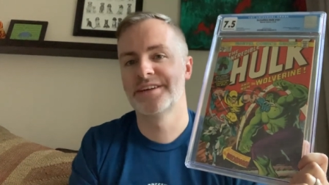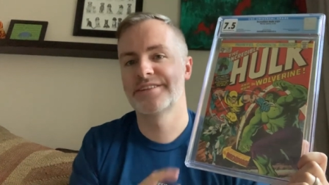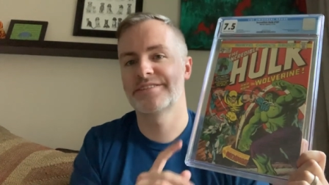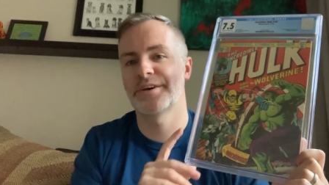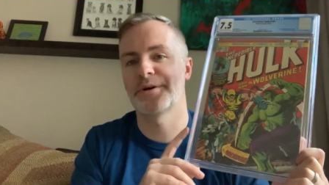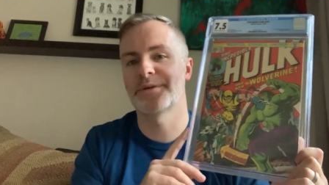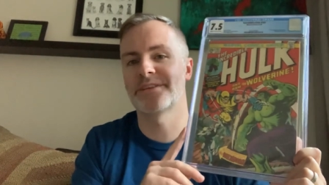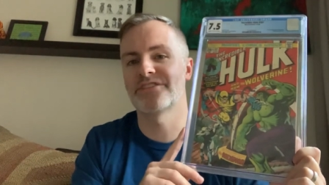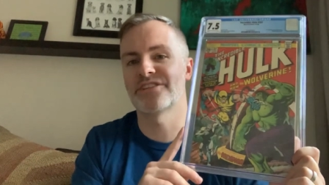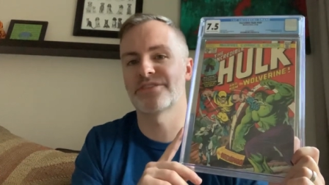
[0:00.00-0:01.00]
So
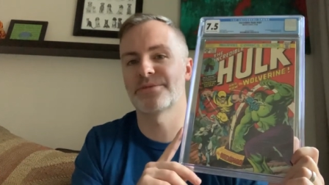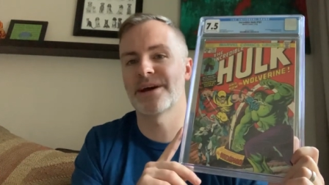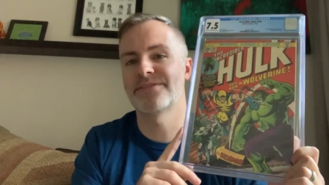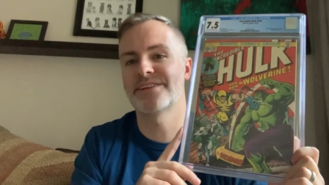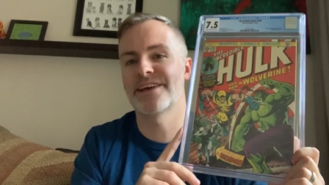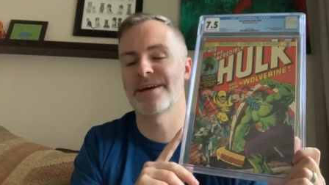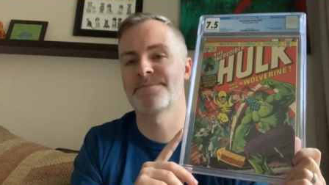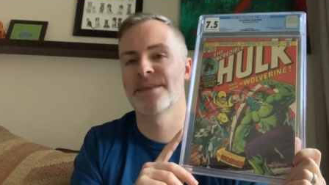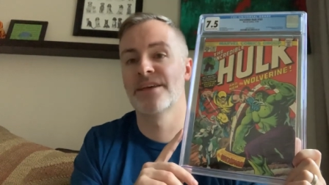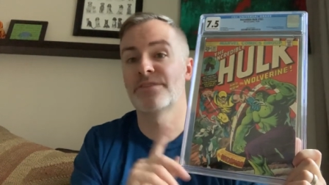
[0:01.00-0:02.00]
this just arrived today.
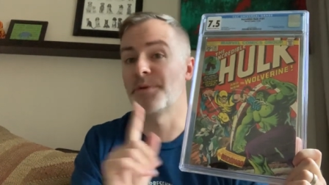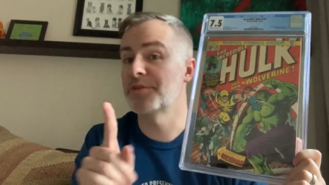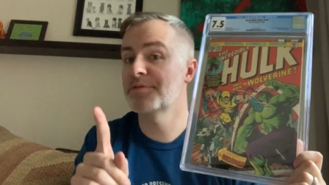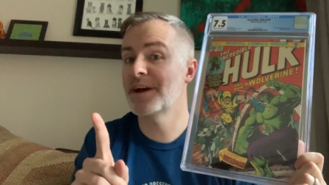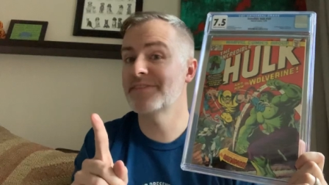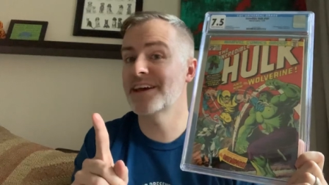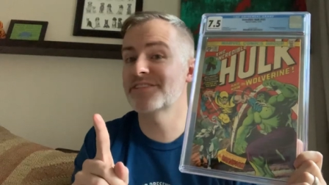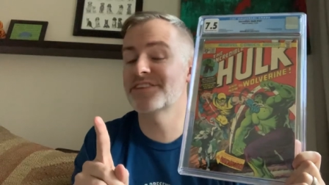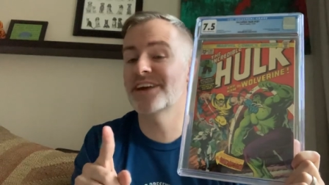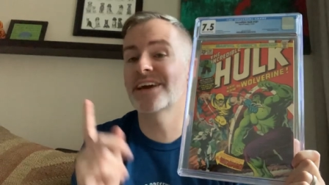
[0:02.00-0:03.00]
Supposed to arrive
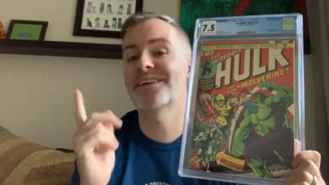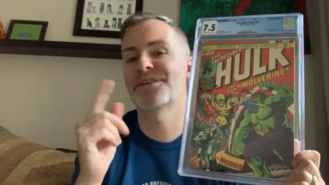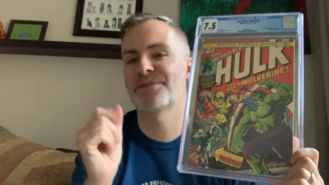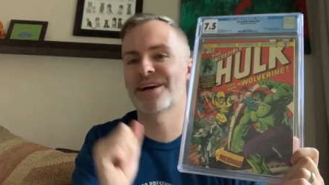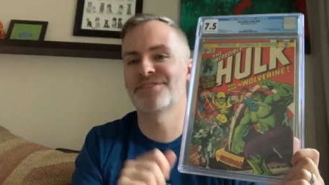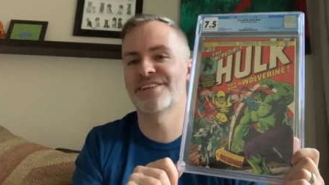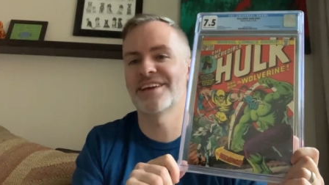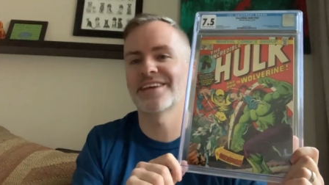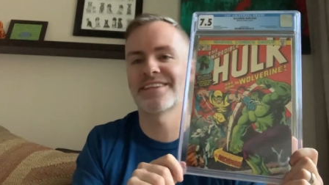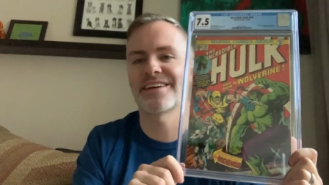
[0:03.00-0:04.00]
yesterday, arrived
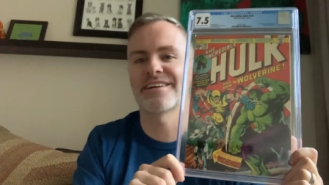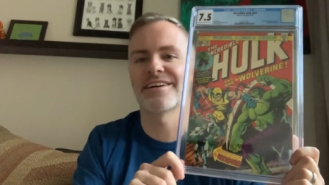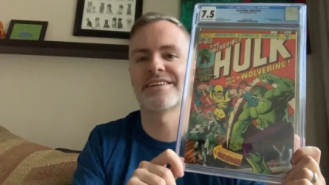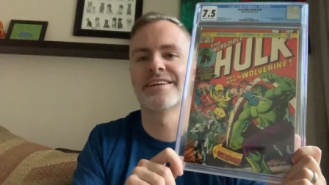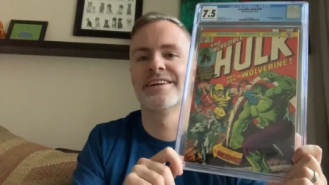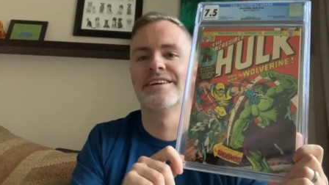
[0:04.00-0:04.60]
today, thank God.